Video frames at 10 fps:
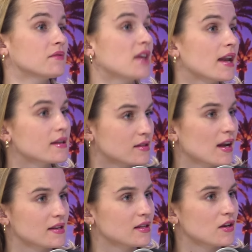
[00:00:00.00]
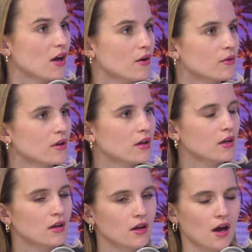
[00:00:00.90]
Dennis that I said no.
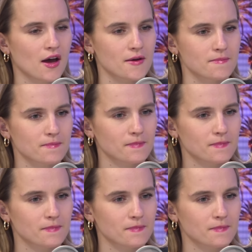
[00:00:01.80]
And